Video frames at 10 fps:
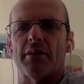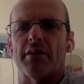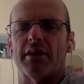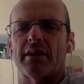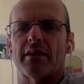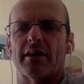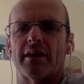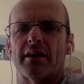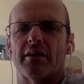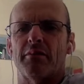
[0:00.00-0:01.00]
I think
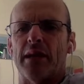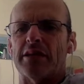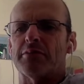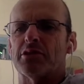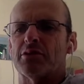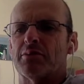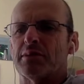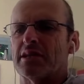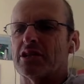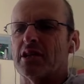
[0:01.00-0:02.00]
batsmanship is
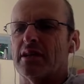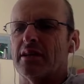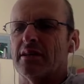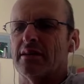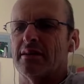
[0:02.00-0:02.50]
actually